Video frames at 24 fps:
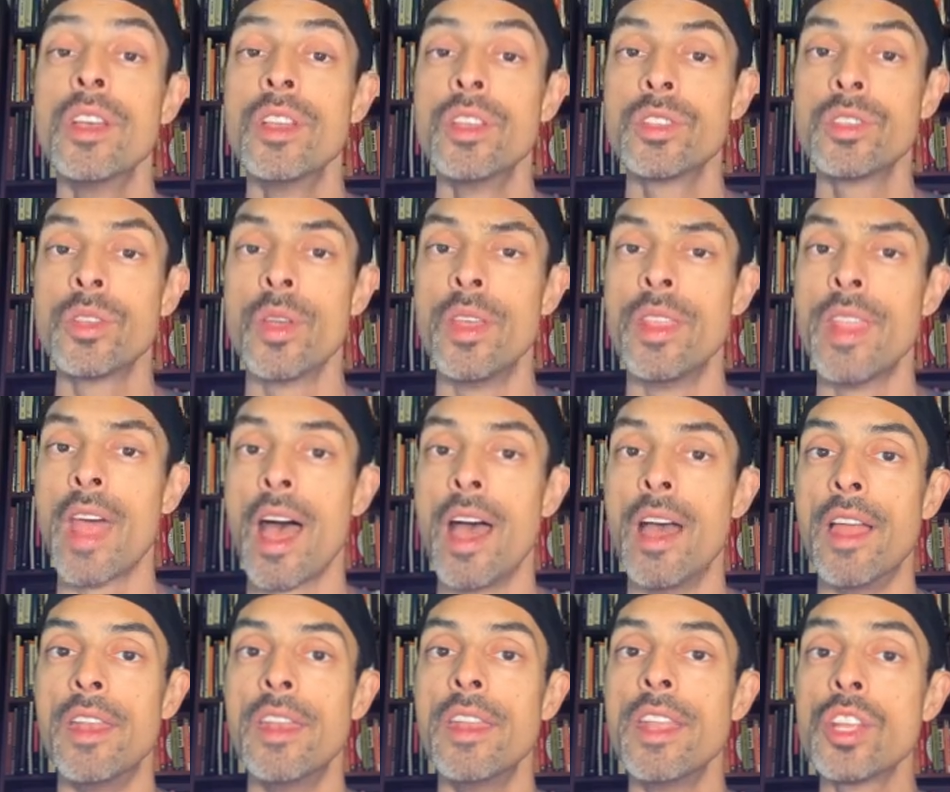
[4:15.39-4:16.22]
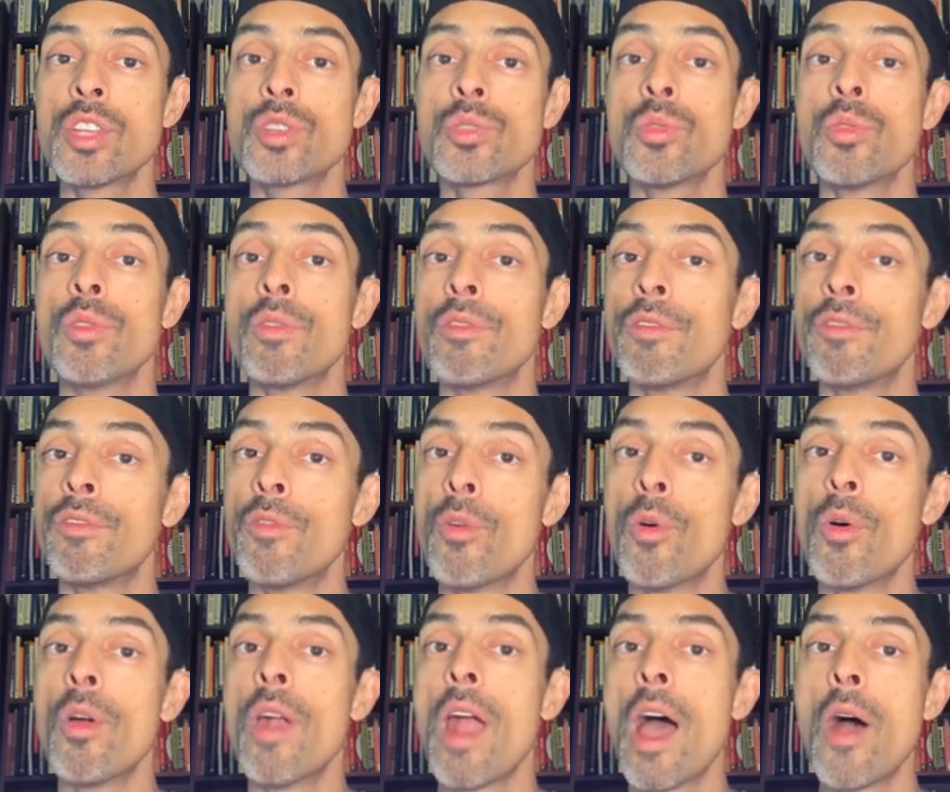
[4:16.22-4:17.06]
So in that initial
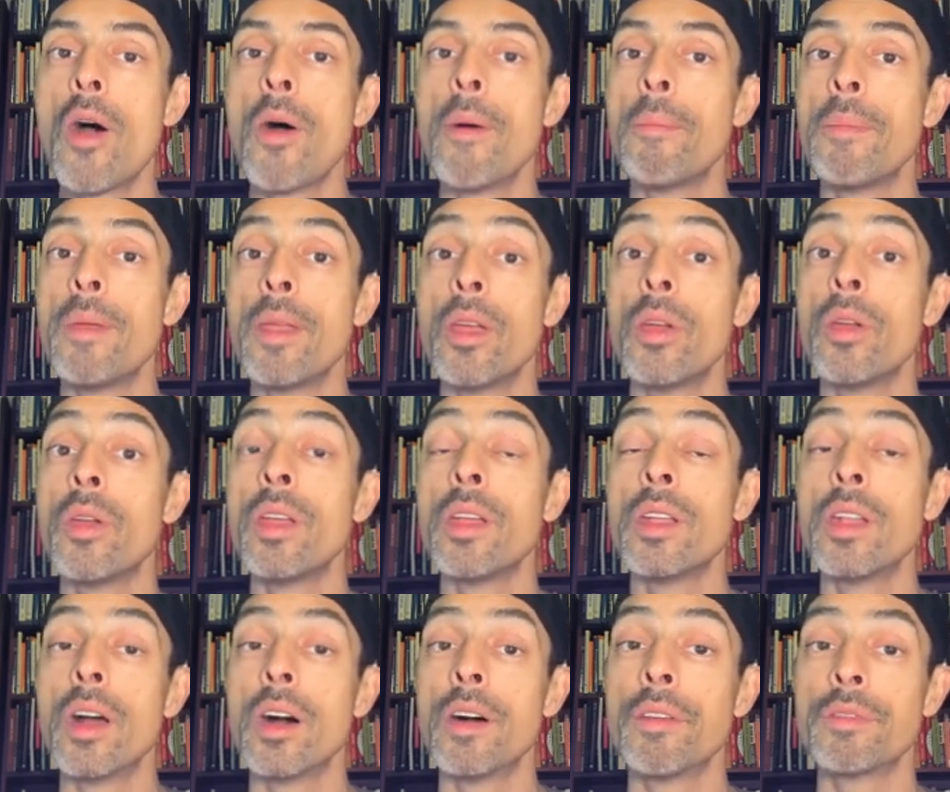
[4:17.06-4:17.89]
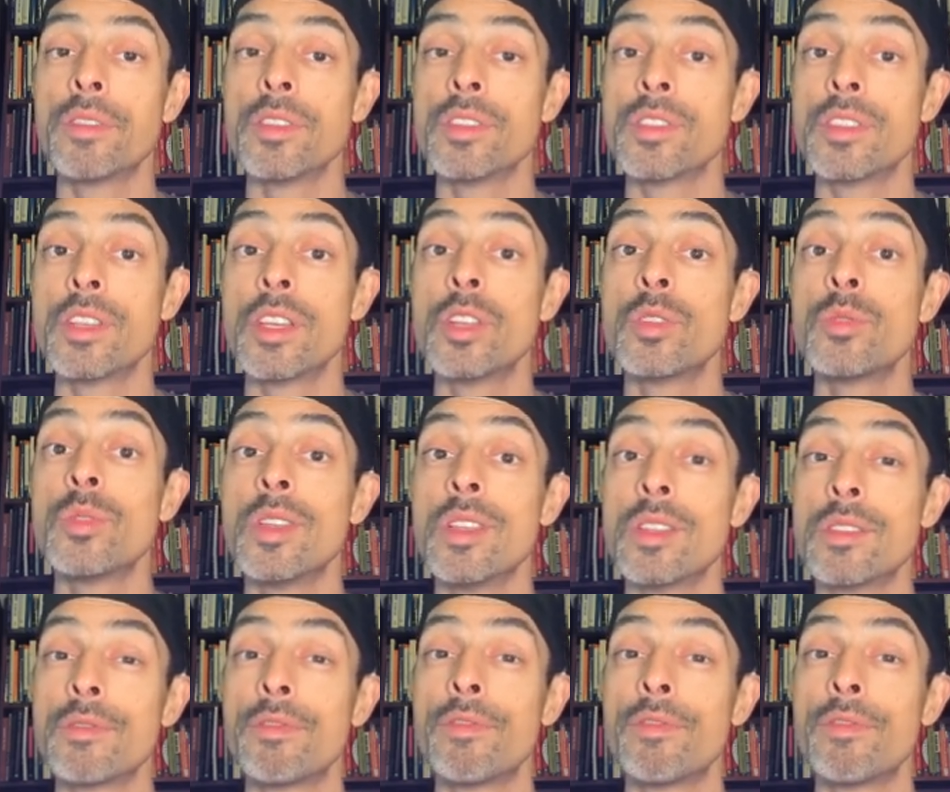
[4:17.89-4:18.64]
4-hour period after surgery,